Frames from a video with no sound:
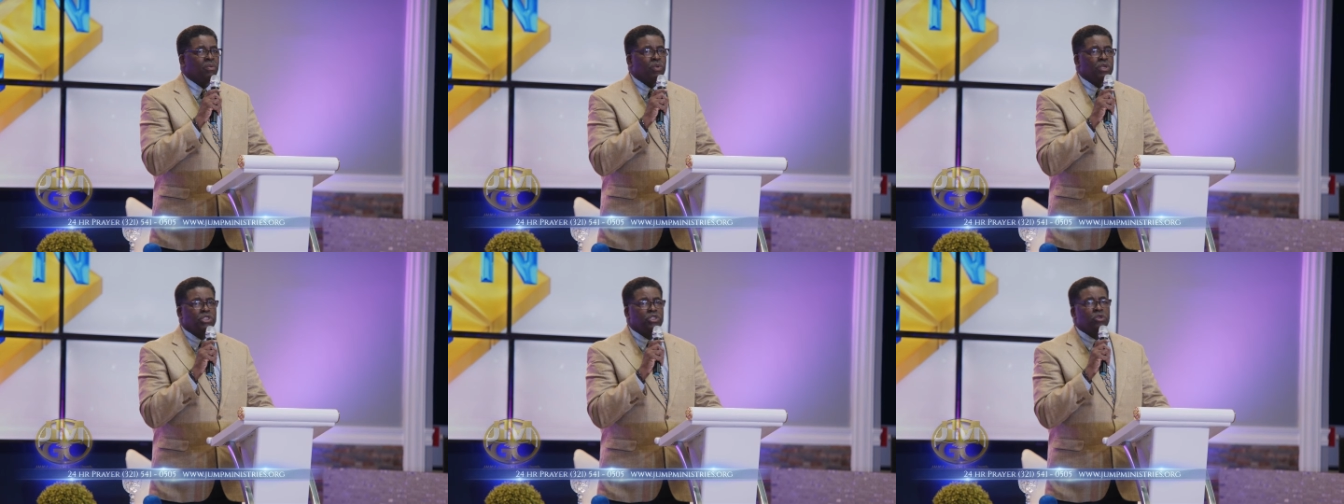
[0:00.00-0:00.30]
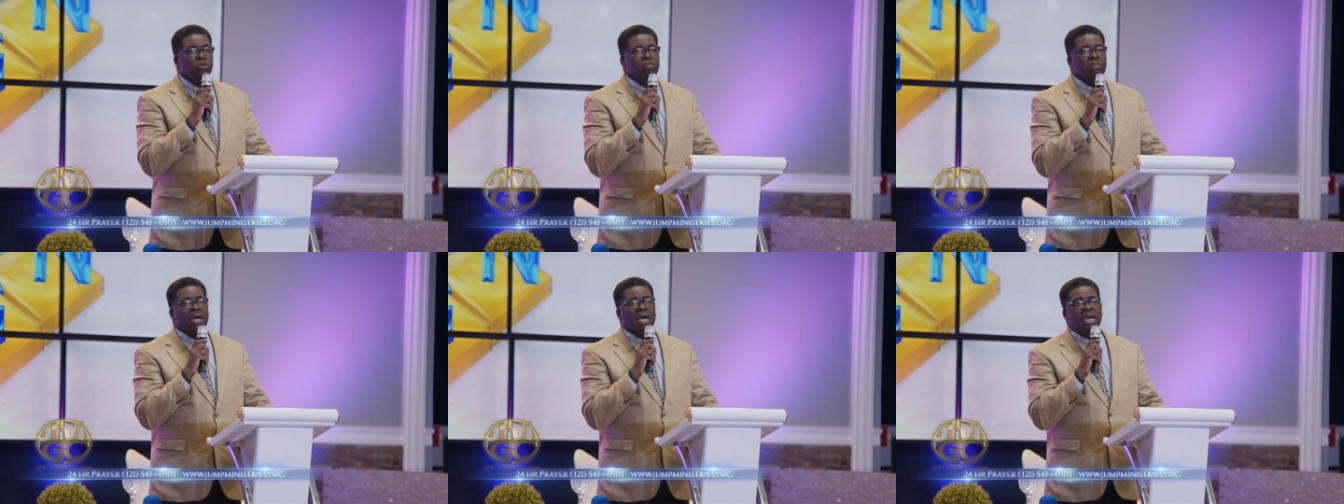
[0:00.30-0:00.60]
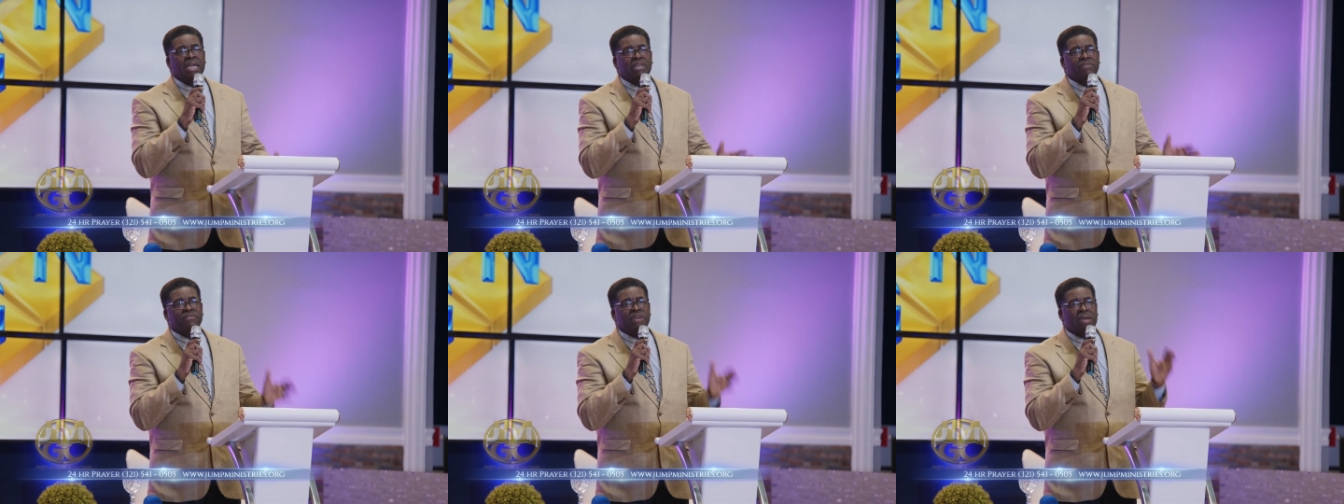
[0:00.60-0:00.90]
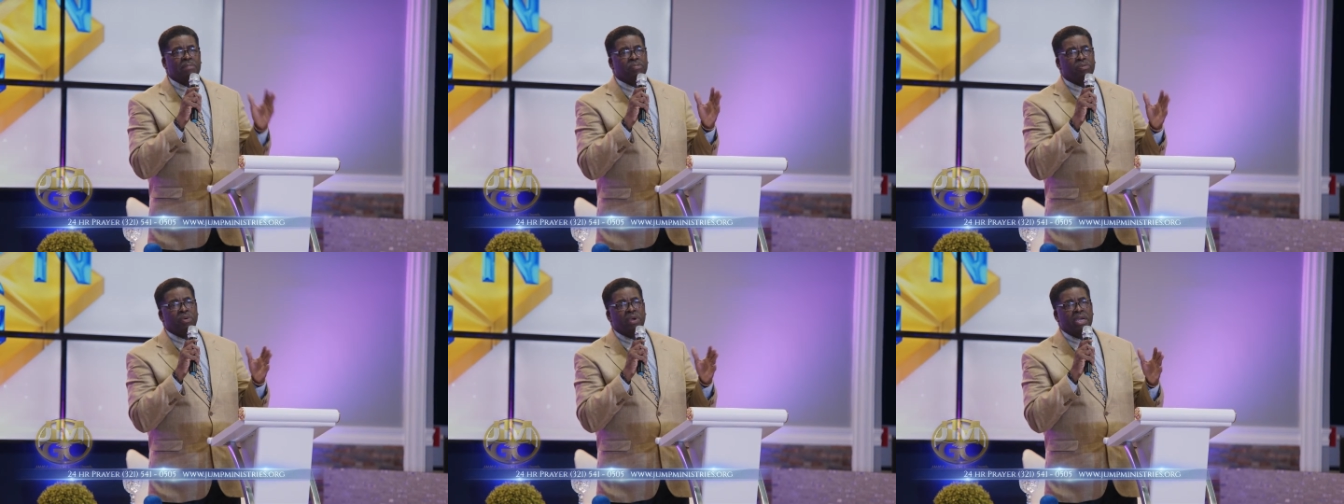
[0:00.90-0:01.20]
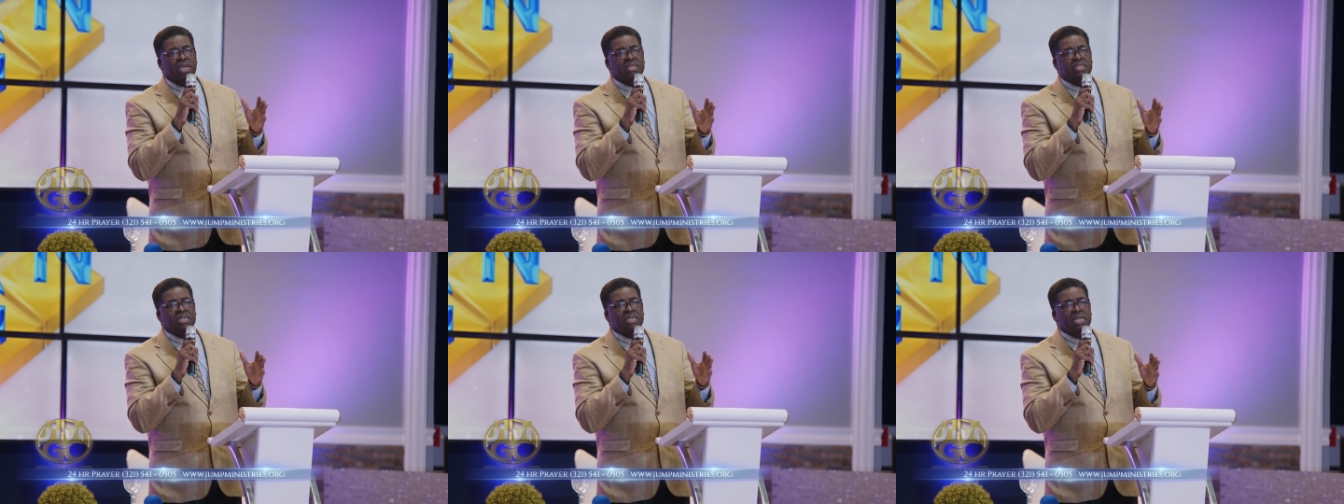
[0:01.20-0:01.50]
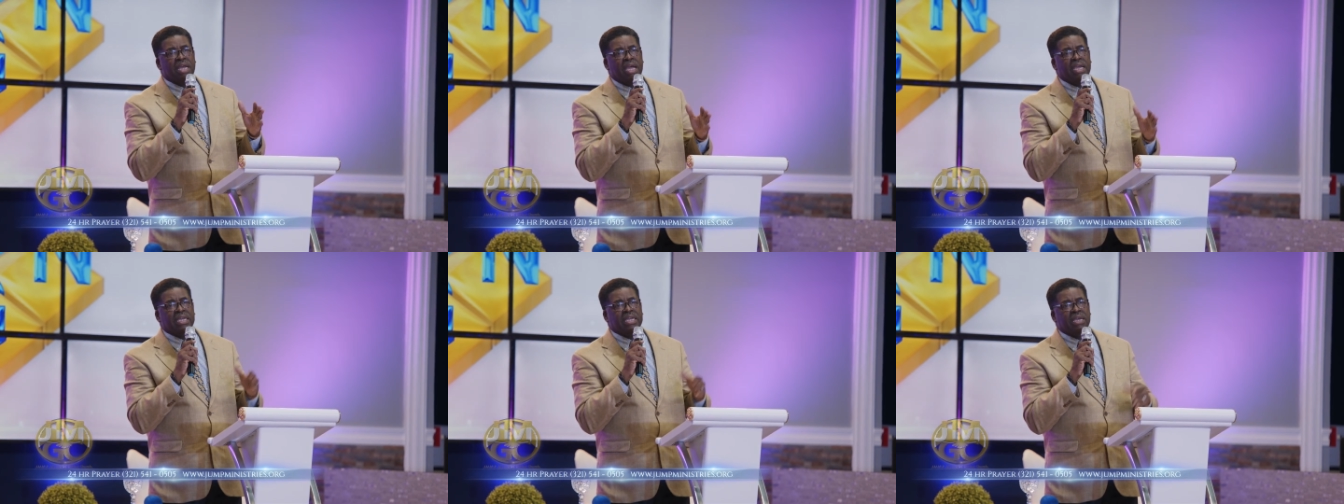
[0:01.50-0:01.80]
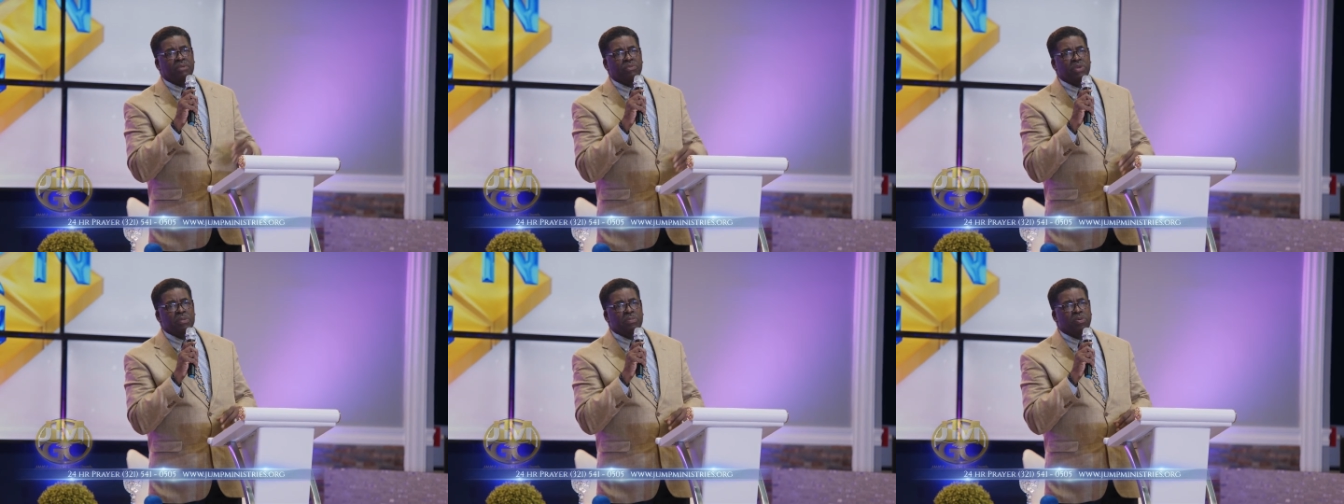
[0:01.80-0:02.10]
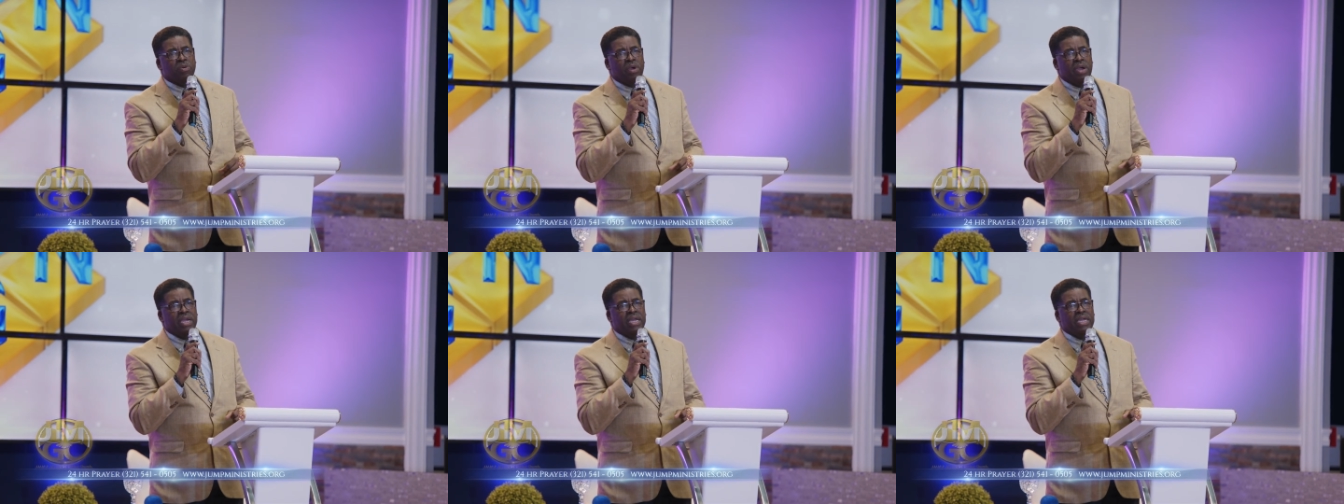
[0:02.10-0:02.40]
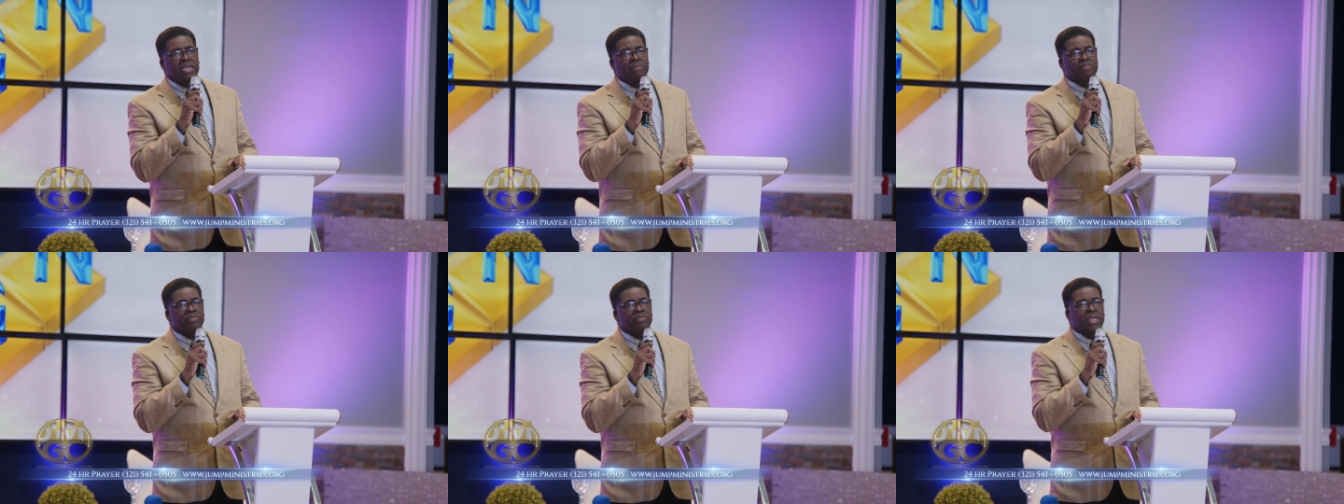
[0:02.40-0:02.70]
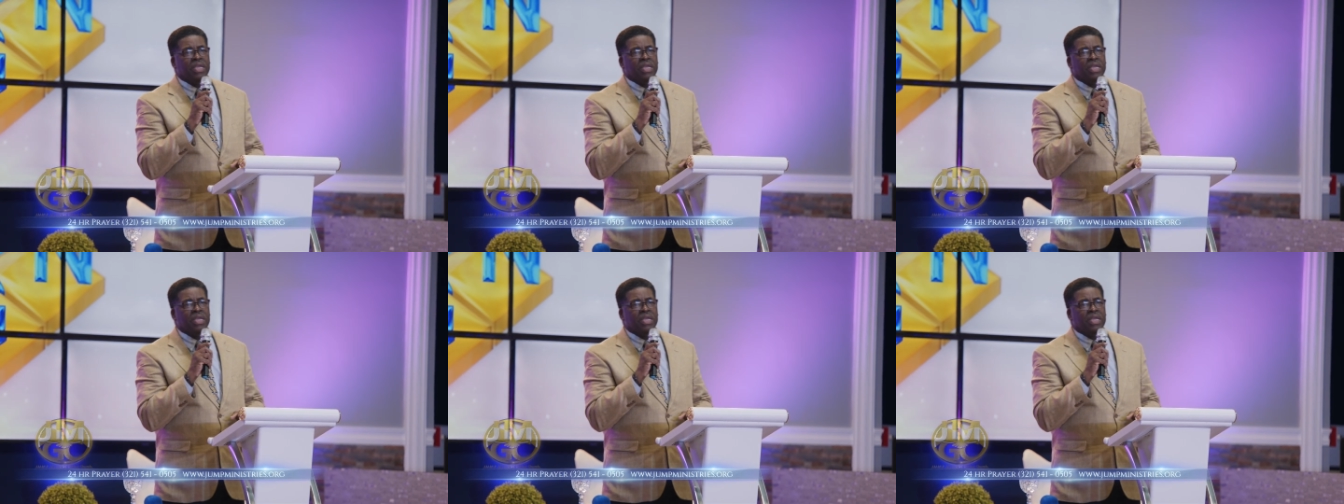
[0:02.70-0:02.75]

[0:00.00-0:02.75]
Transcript: Would you mind if I prayed tonight? Can we pray?